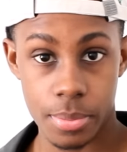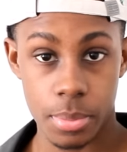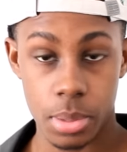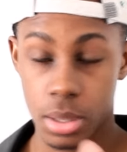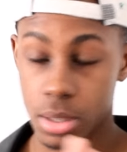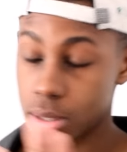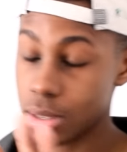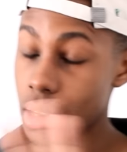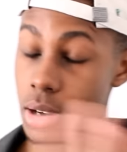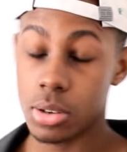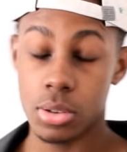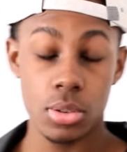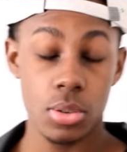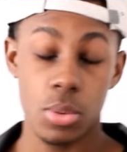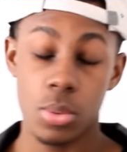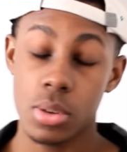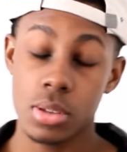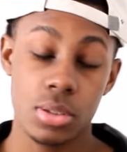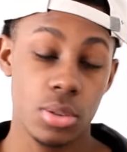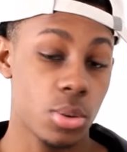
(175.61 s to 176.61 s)
because I don't know
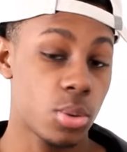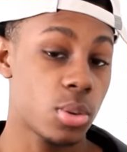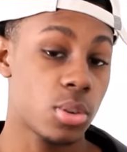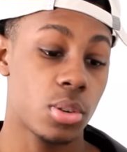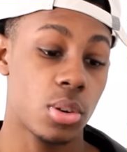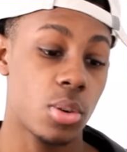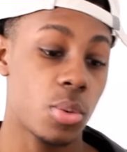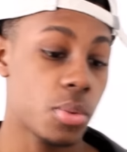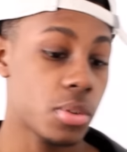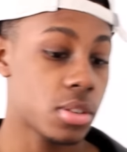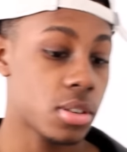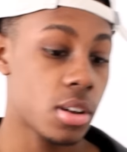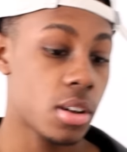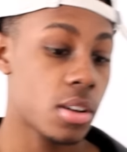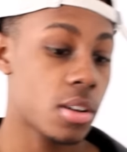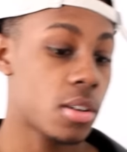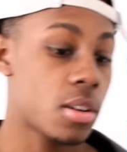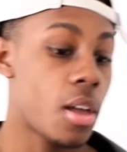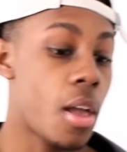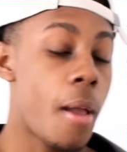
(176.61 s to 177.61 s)
what's going on with
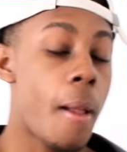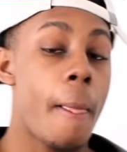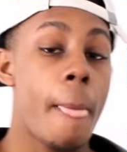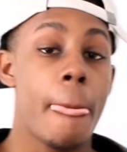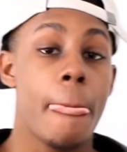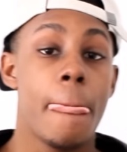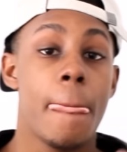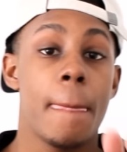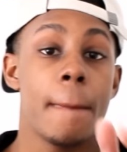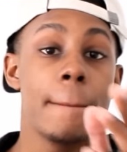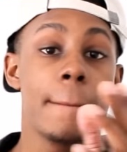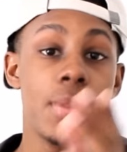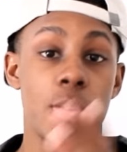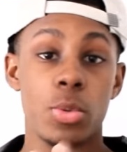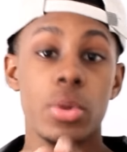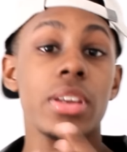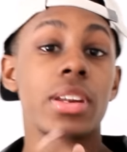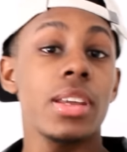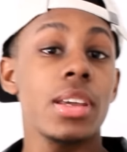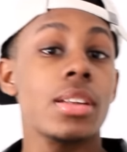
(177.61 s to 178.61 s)
y'all,
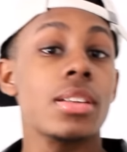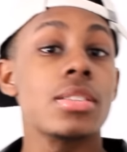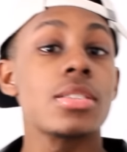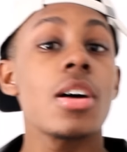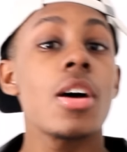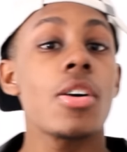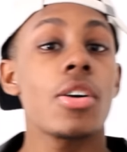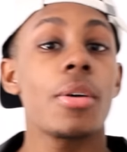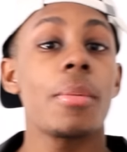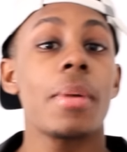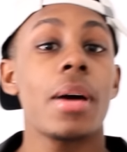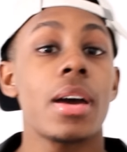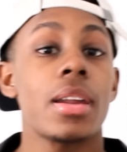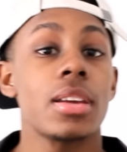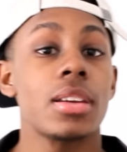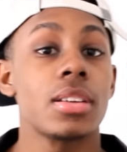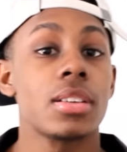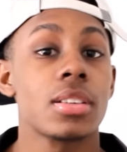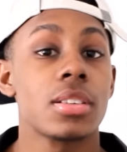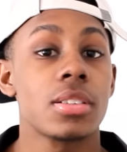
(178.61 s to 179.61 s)
but we need to talk
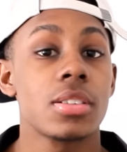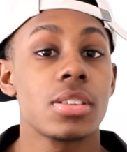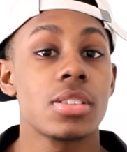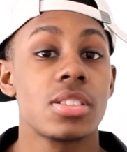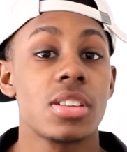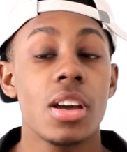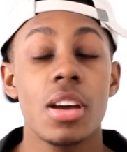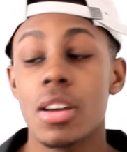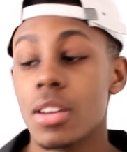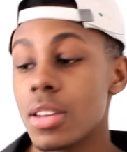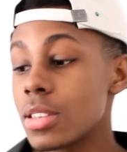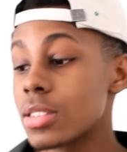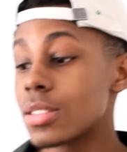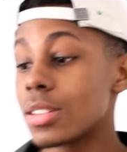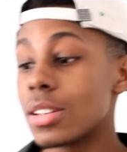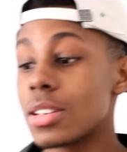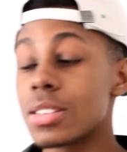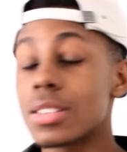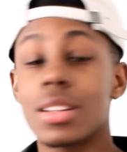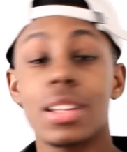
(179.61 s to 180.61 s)
about it because y'all, it's
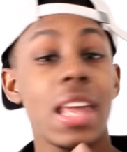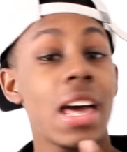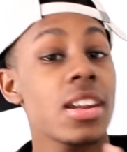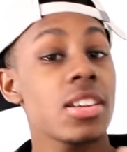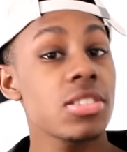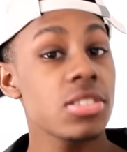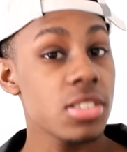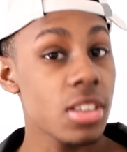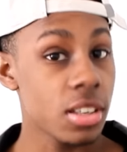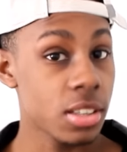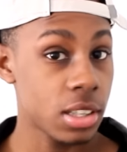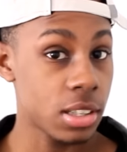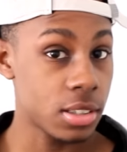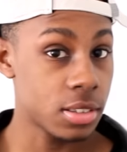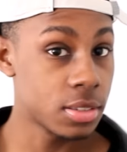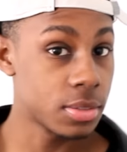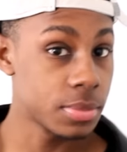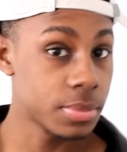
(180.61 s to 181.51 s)
a, it's a lot of sucking,